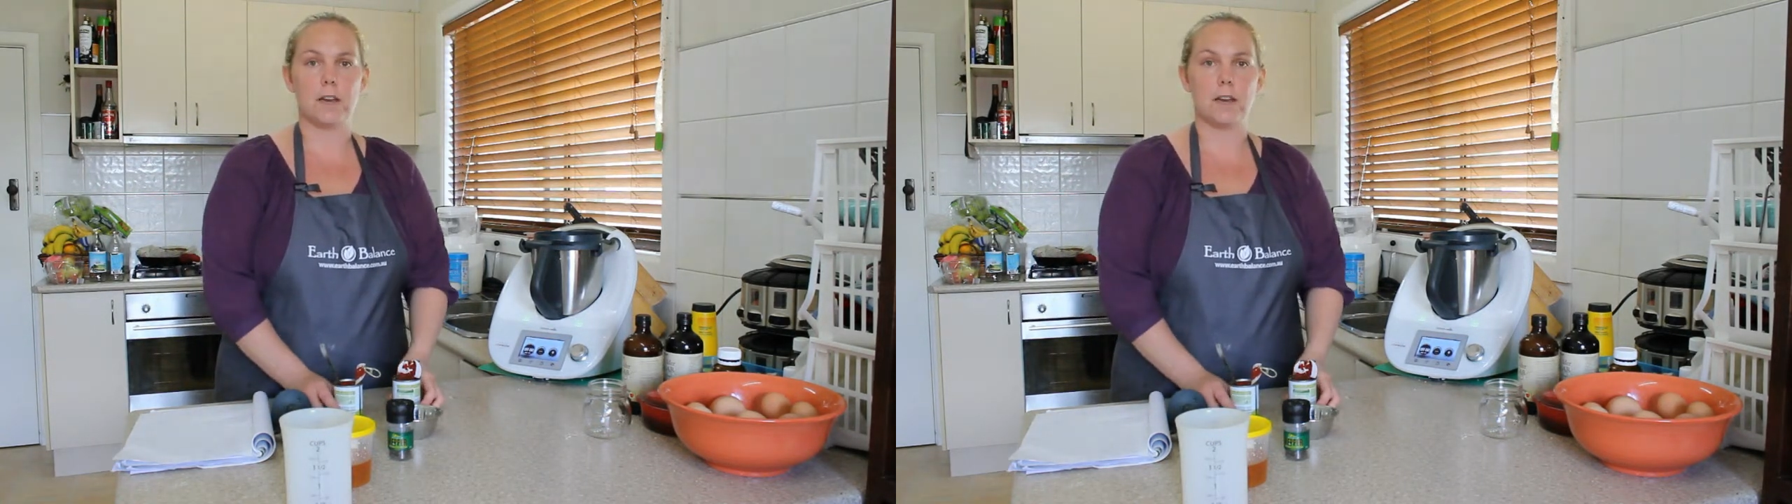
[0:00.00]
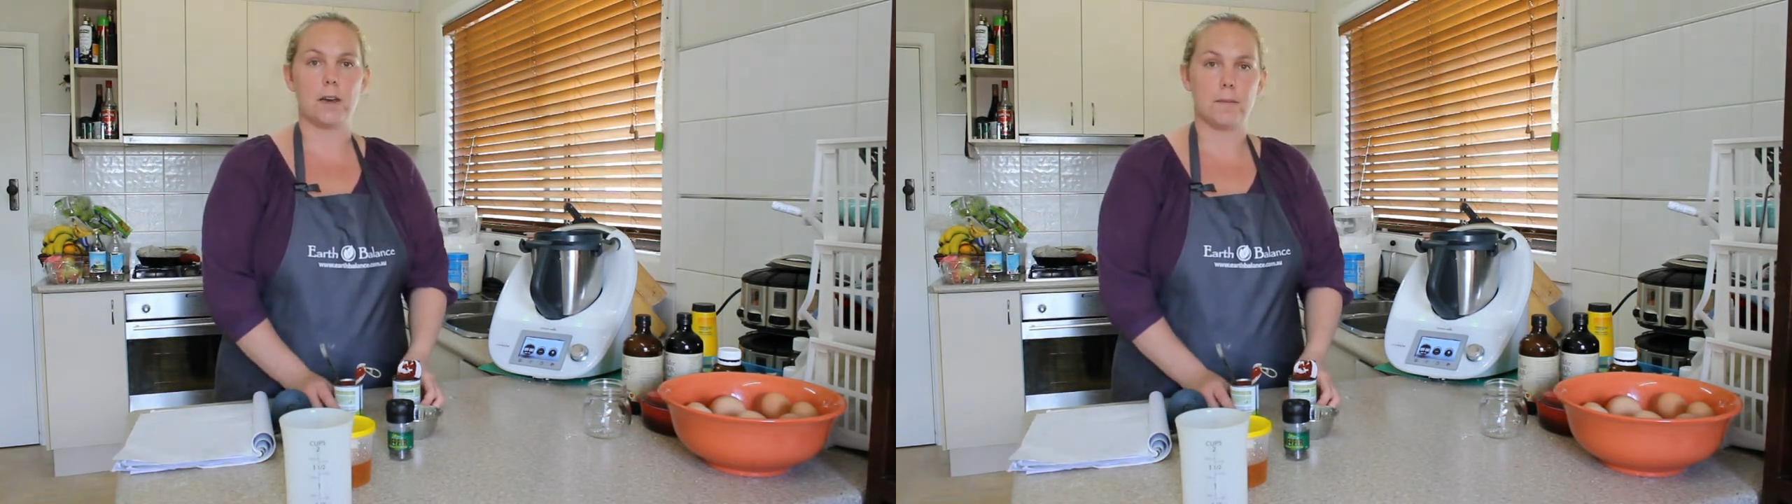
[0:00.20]

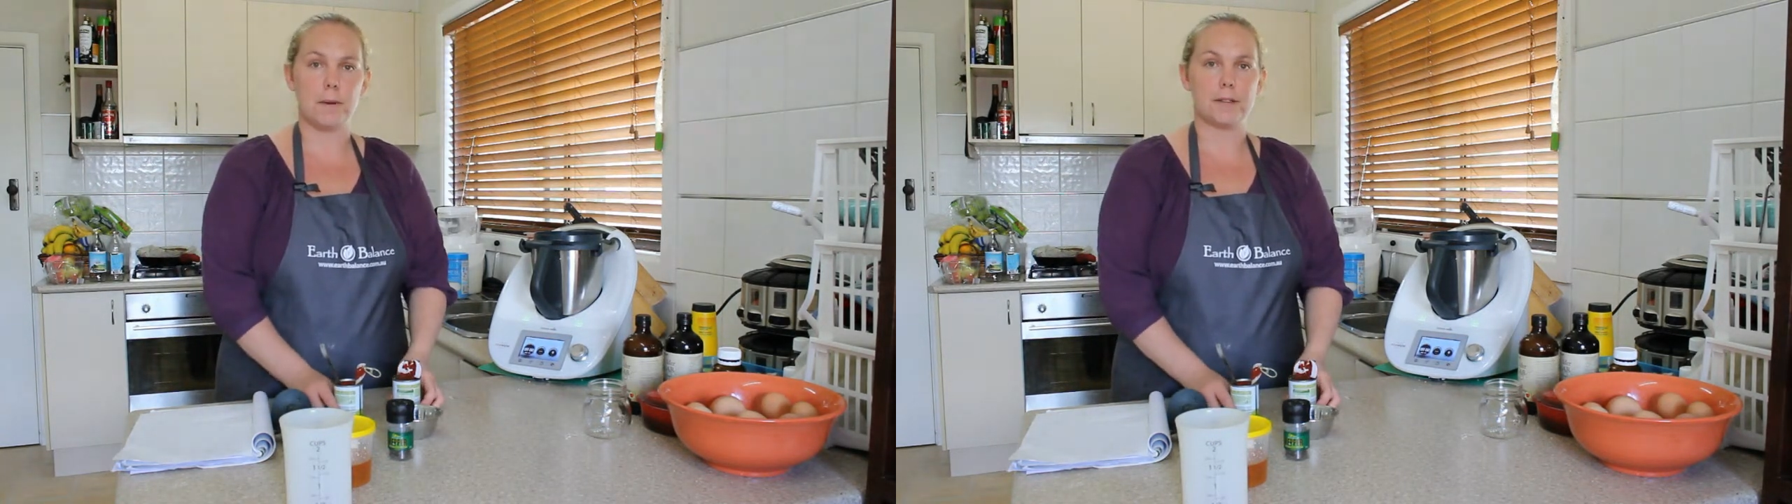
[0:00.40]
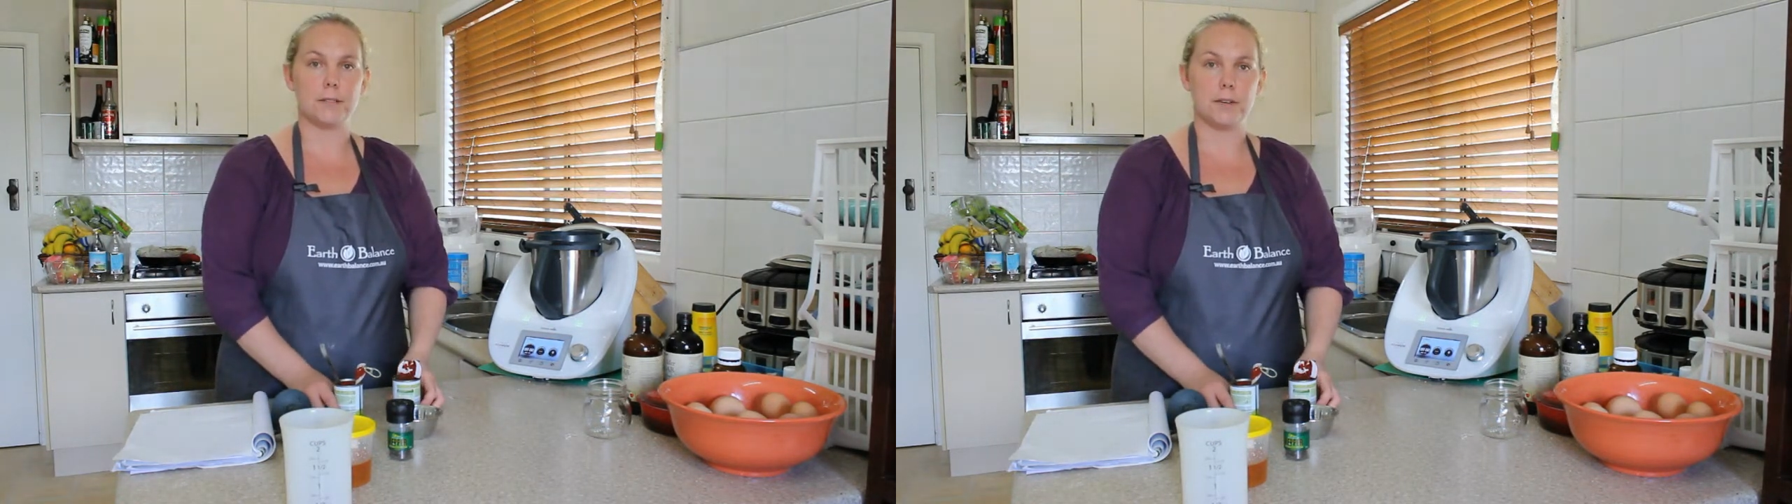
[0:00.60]
your gut
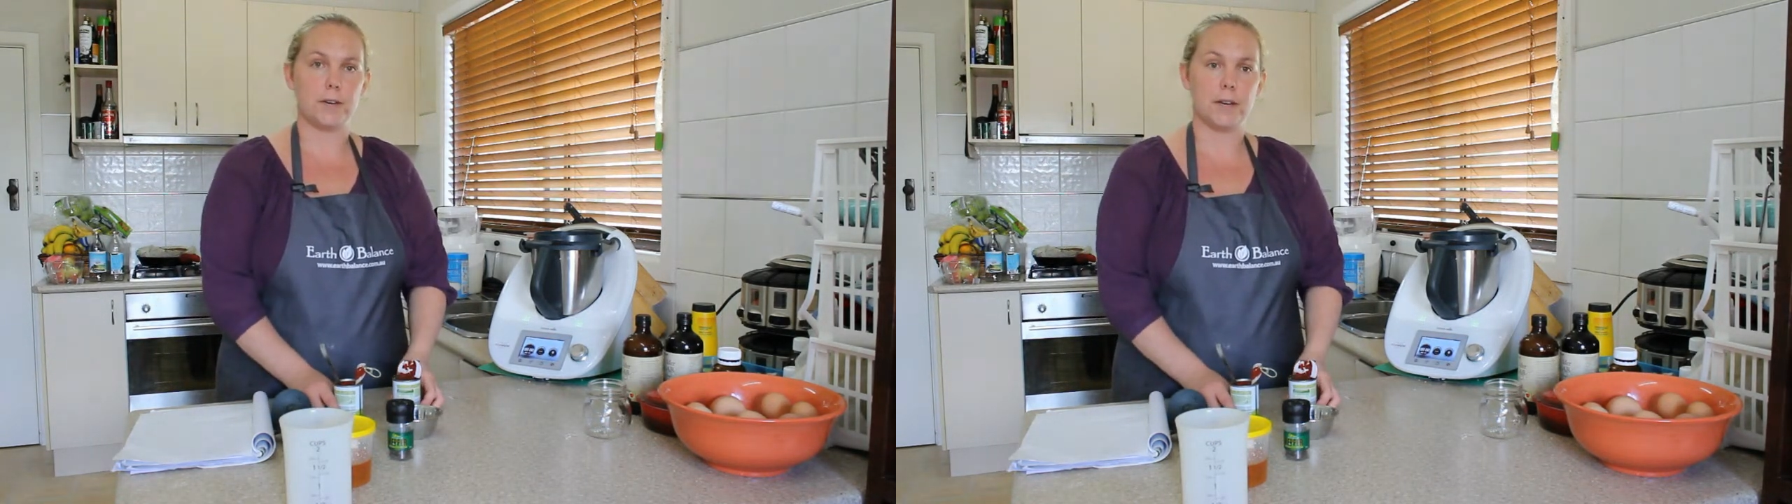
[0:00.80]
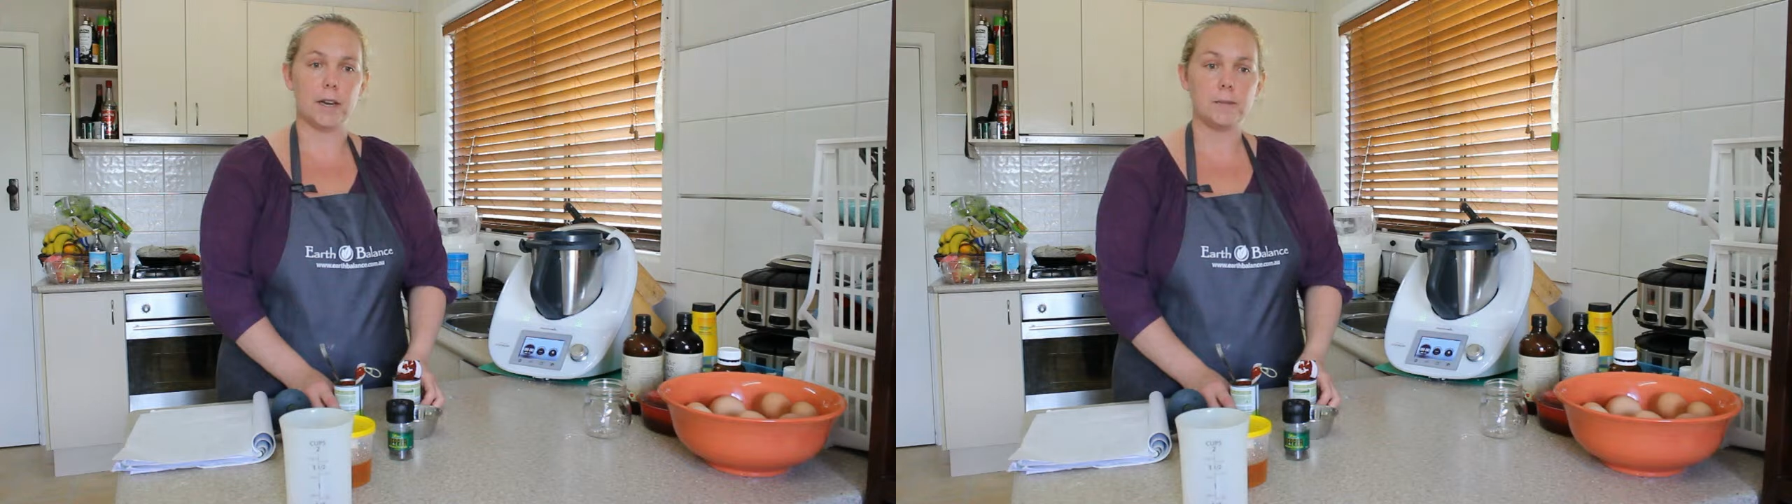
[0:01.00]

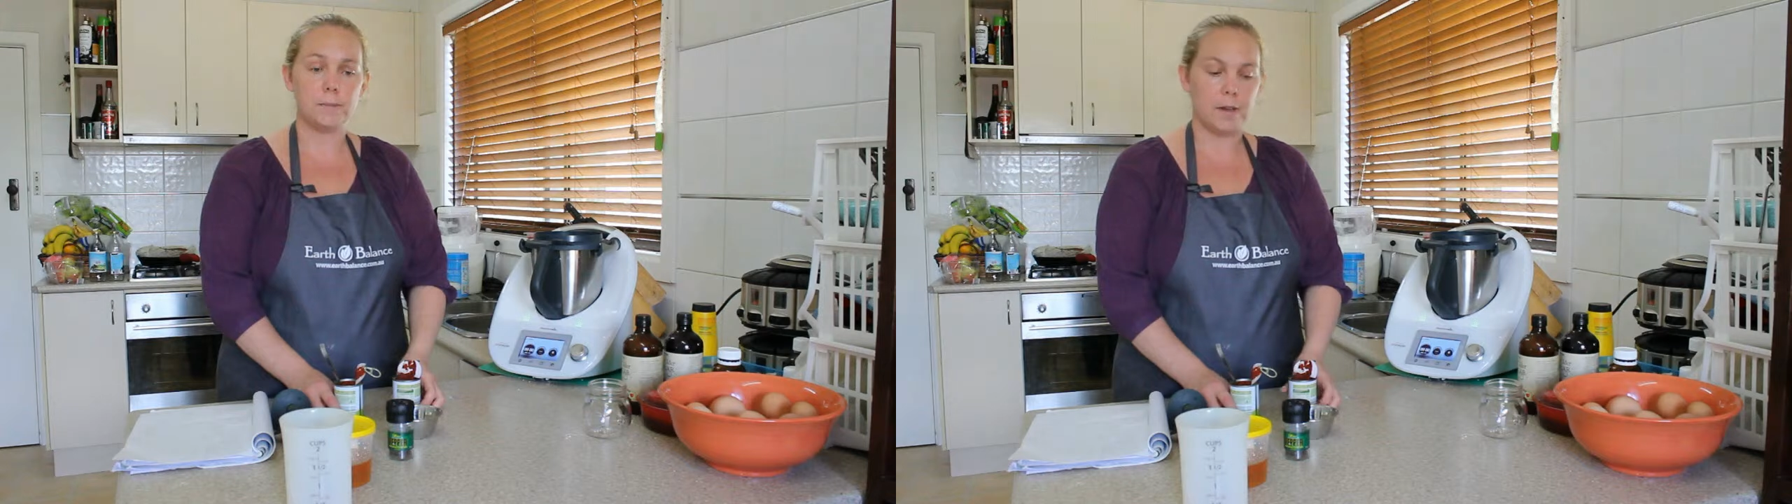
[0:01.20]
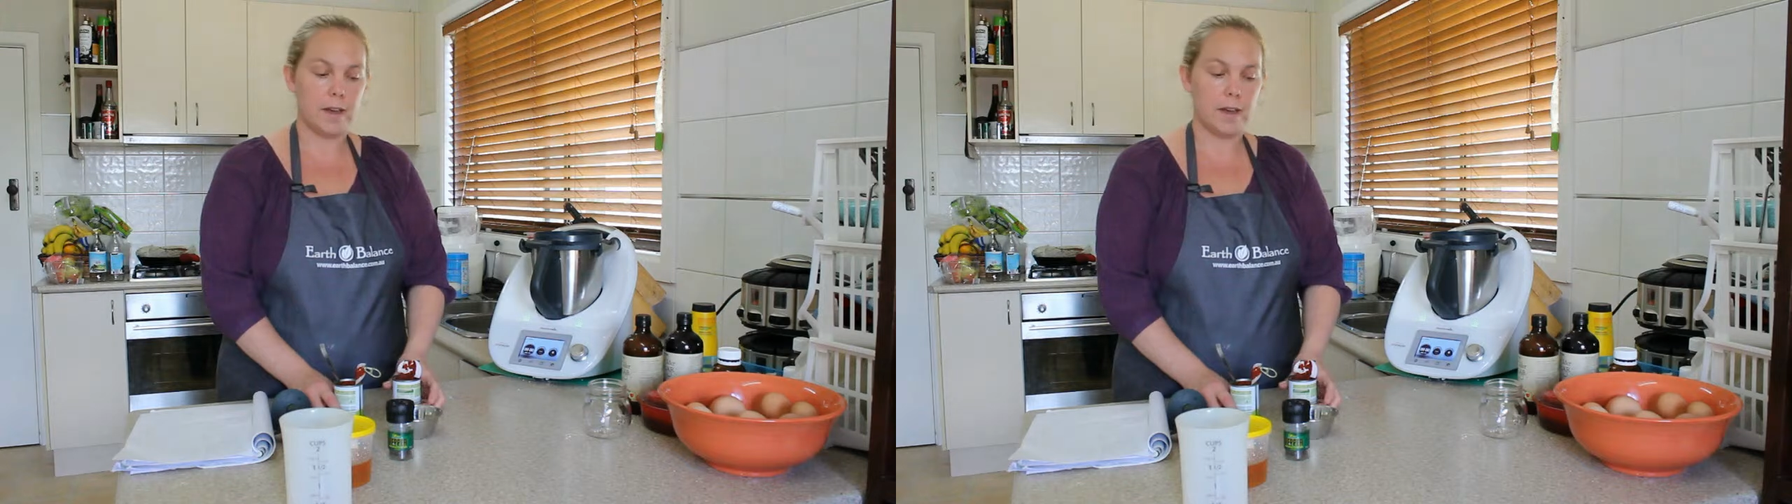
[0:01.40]
bacteria